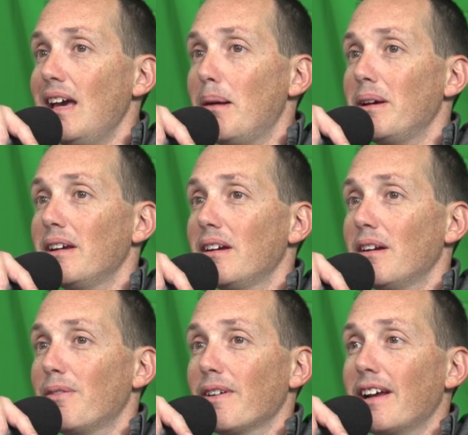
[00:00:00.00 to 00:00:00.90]
Yeah, but
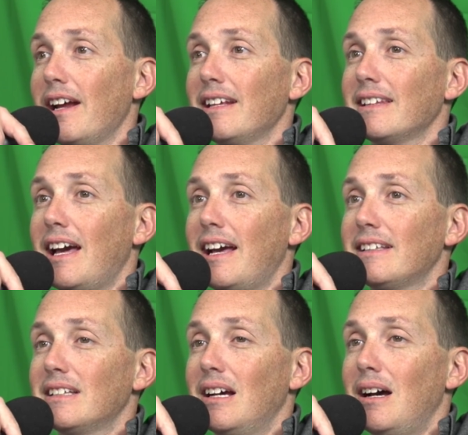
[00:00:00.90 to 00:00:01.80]
you're forgetting
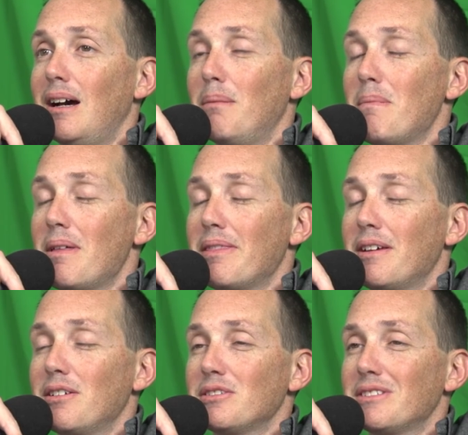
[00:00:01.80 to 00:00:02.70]
that
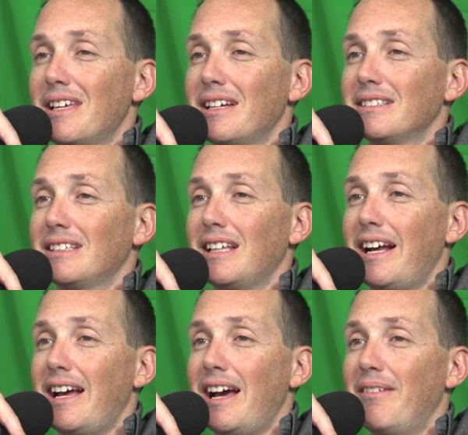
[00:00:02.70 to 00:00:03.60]
there's things that I
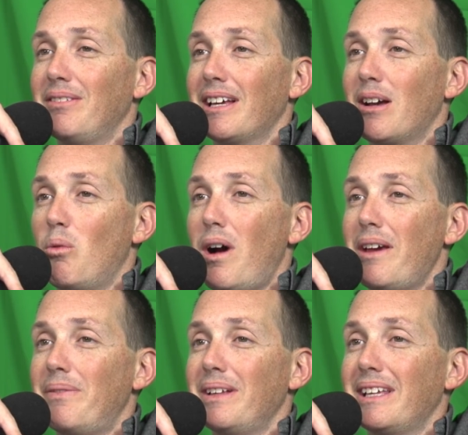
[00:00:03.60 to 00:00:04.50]
have, like a
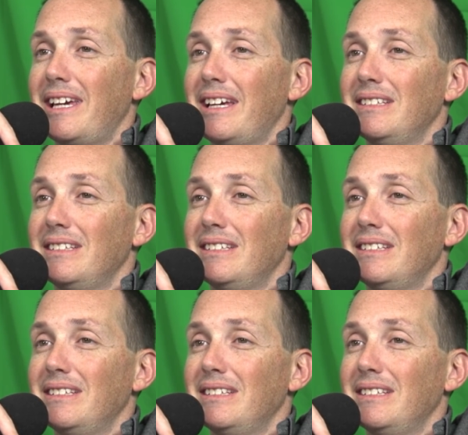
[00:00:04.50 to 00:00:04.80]
wife and kids.